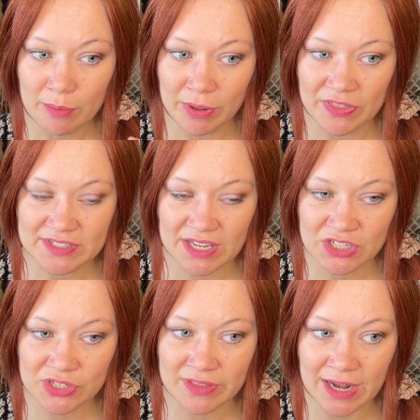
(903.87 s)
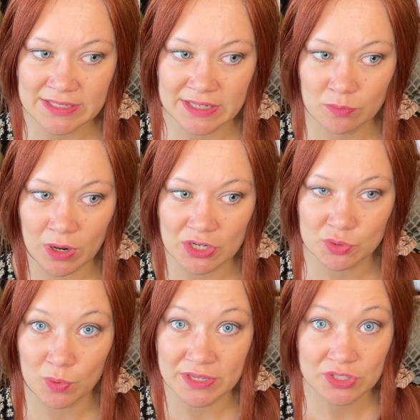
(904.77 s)
But the section that I did watch
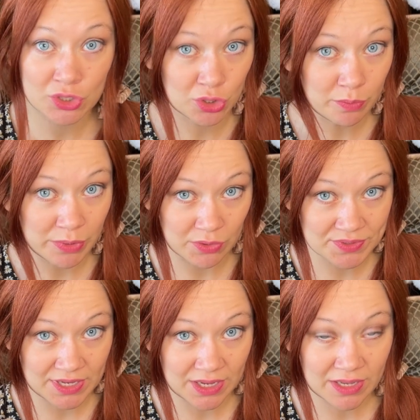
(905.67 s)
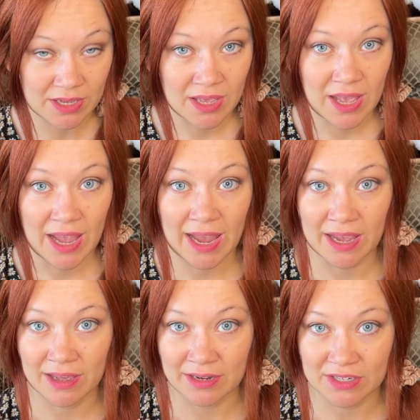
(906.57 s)
was to music,
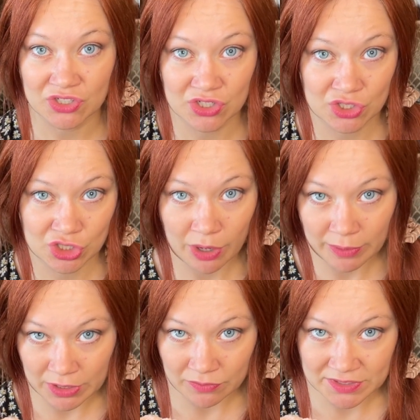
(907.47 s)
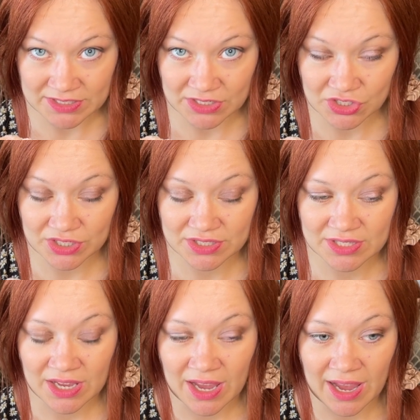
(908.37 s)
and it's just showing you the
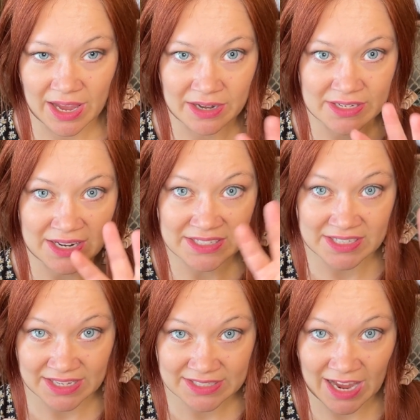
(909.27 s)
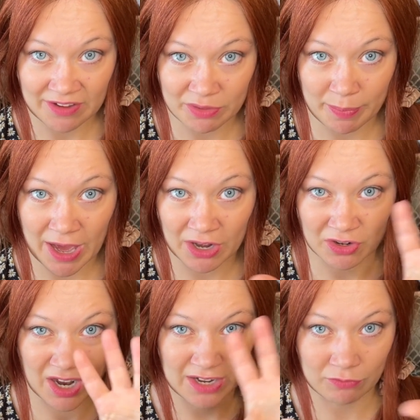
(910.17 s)
stitches. And it does have the
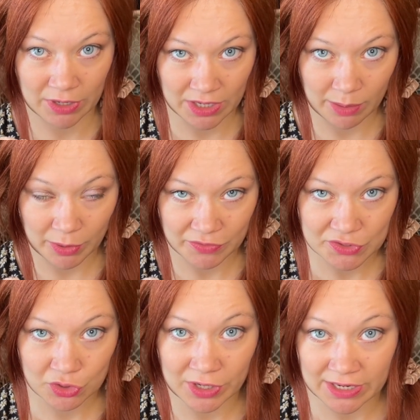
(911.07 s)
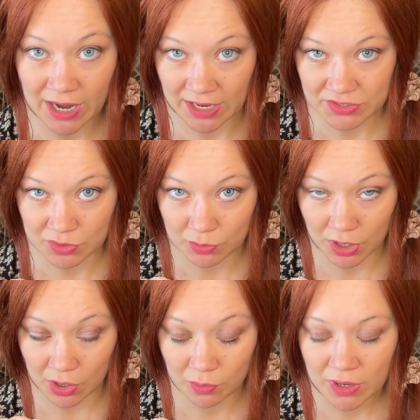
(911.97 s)
pattern kind of written up on the screen as you
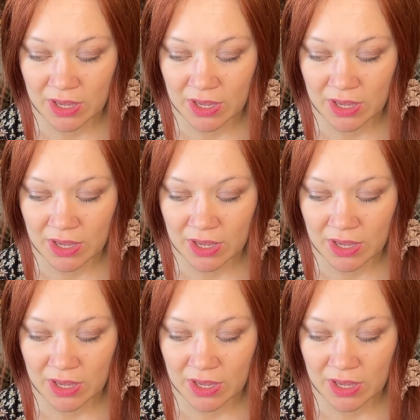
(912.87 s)
go.